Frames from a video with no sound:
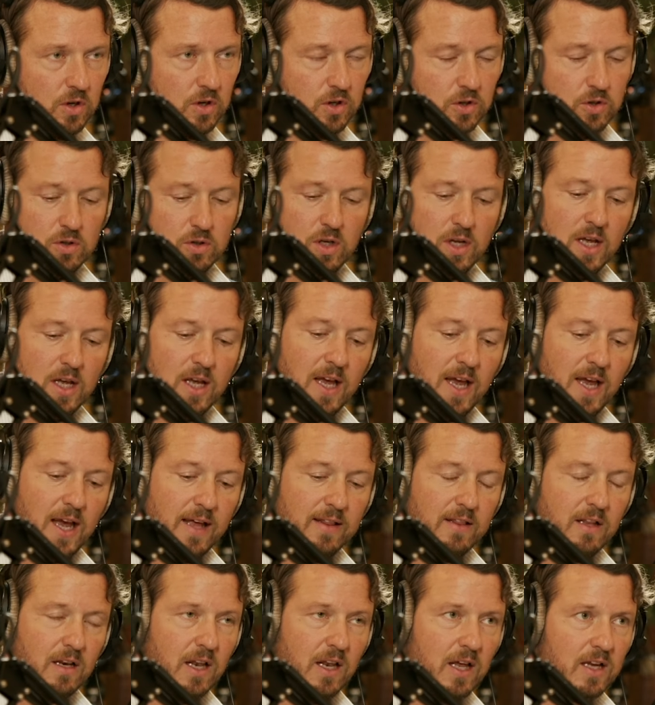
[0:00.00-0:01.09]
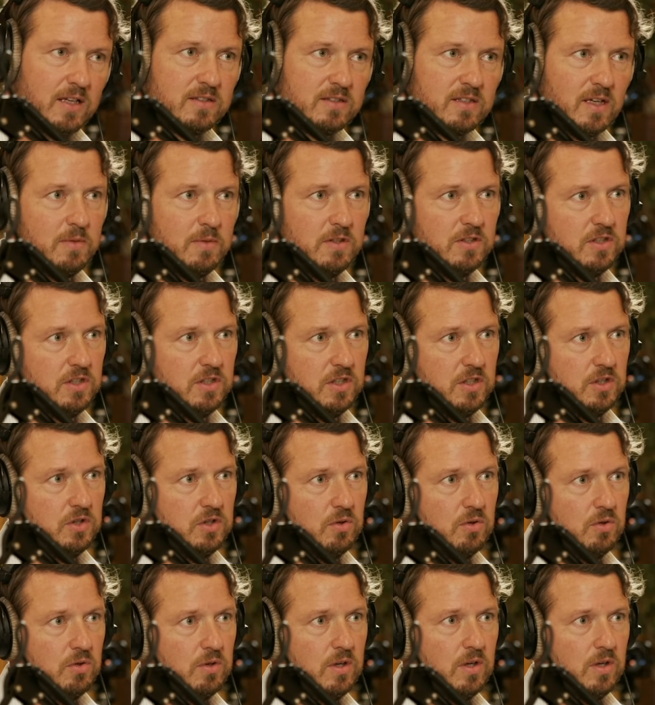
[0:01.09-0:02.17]
you and the last time he sees
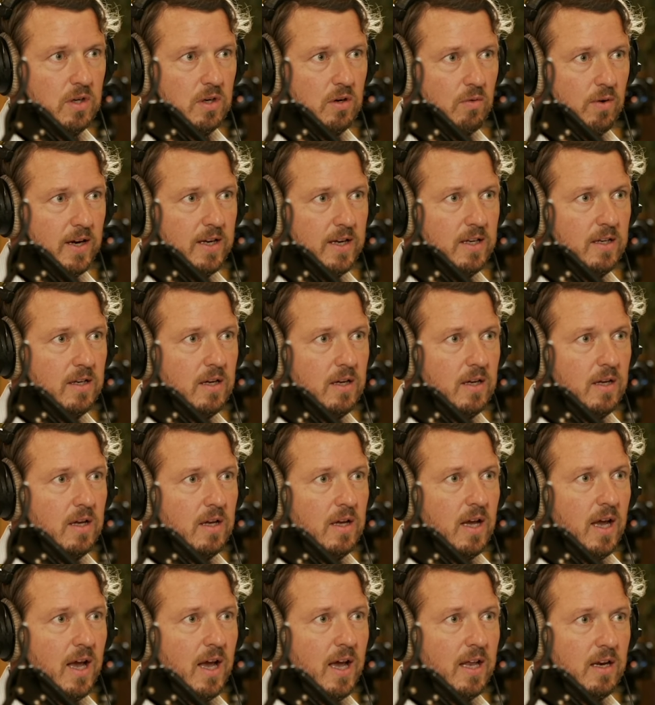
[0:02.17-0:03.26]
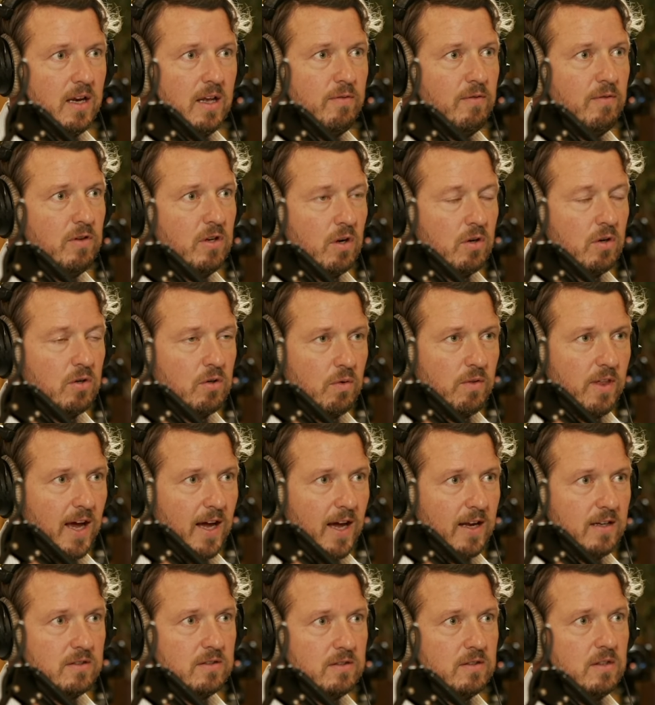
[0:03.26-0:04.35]
you, right? Yeah. And if you don't do
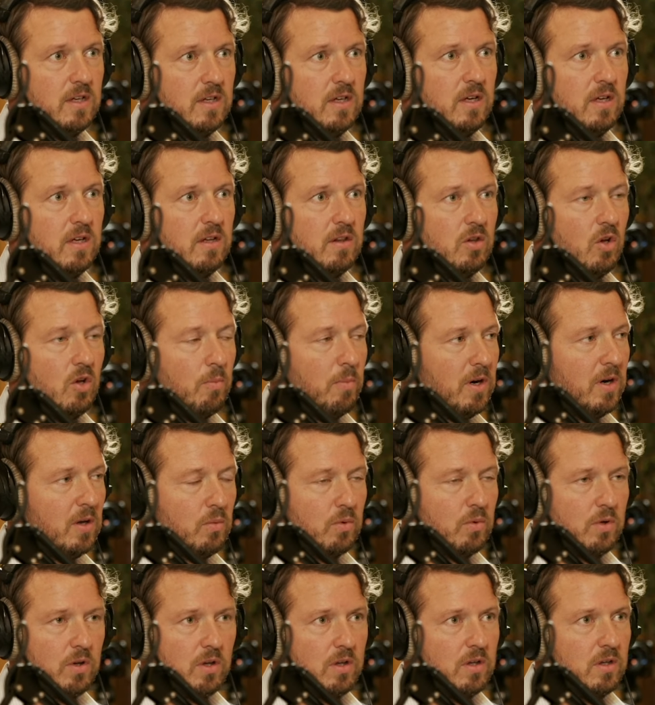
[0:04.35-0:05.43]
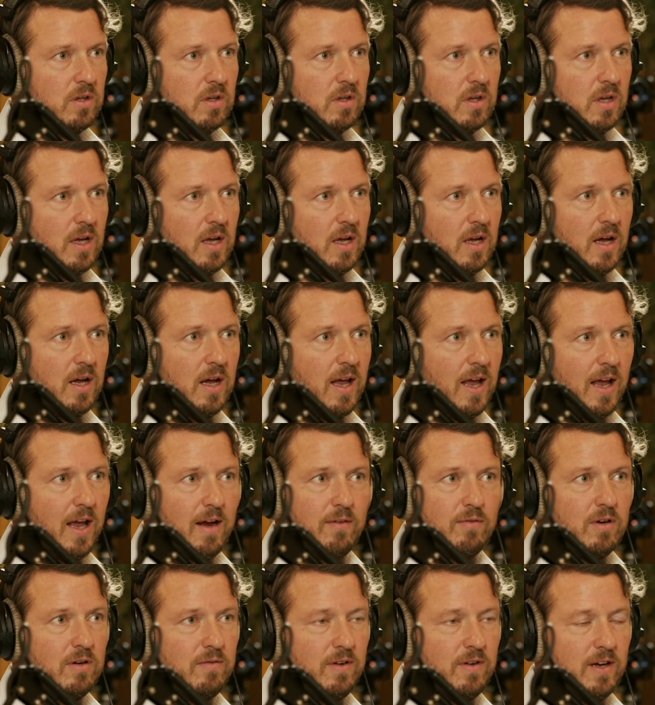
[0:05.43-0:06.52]
that, nobody will
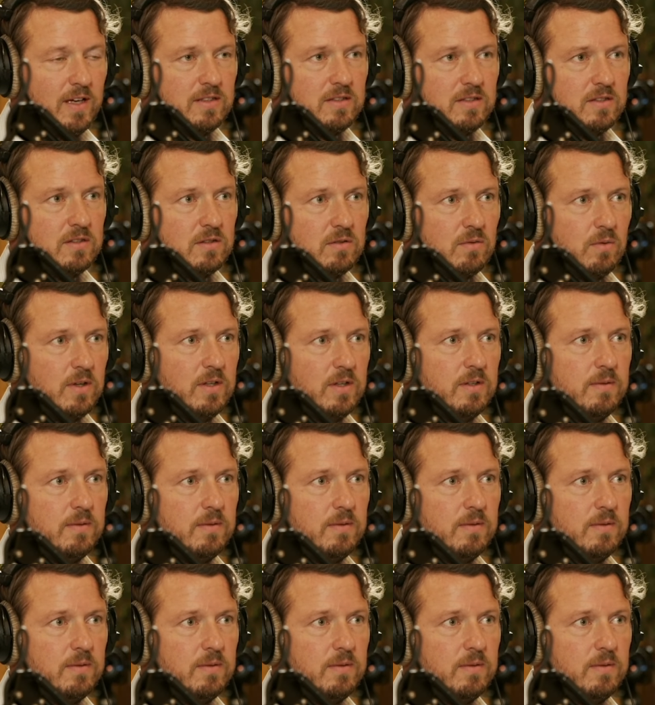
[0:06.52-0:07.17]
ever invest, right?